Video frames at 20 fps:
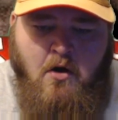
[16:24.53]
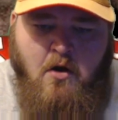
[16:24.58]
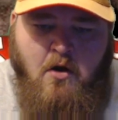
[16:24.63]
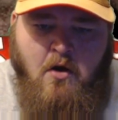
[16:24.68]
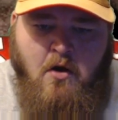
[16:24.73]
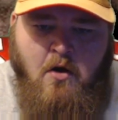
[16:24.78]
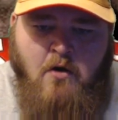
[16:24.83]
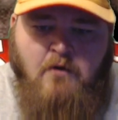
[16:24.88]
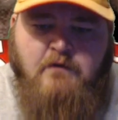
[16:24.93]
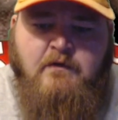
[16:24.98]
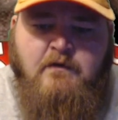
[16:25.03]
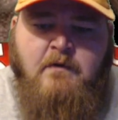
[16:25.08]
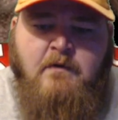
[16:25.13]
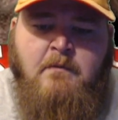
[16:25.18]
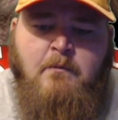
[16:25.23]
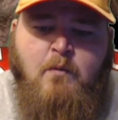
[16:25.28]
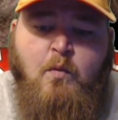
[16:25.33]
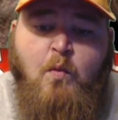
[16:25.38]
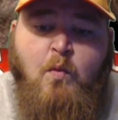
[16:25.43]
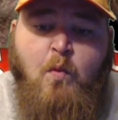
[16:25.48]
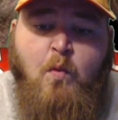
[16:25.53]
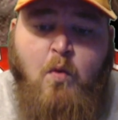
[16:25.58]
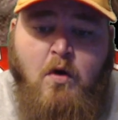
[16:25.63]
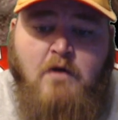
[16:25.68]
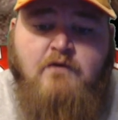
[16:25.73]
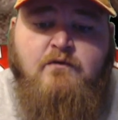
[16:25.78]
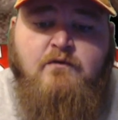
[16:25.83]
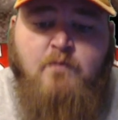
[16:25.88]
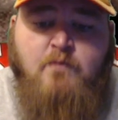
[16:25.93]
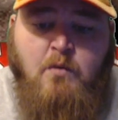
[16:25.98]
Artem
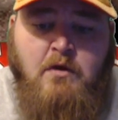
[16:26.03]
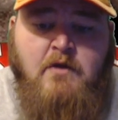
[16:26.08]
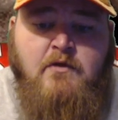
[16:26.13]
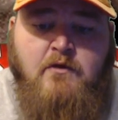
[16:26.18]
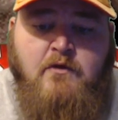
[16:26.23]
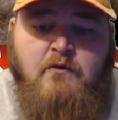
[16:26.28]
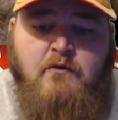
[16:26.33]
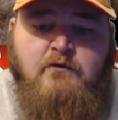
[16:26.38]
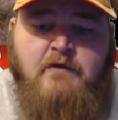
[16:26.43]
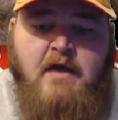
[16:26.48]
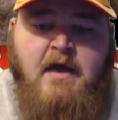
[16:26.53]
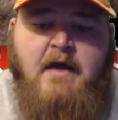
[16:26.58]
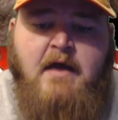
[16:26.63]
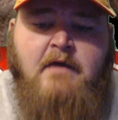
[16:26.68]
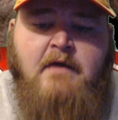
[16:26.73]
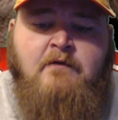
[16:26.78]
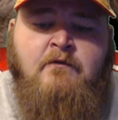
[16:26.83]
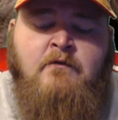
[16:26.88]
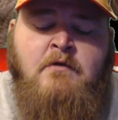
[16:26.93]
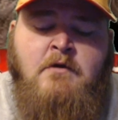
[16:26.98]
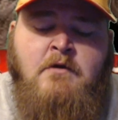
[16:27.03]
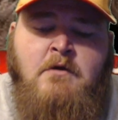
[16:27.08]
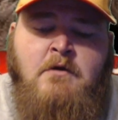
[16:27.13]
was one of those guys.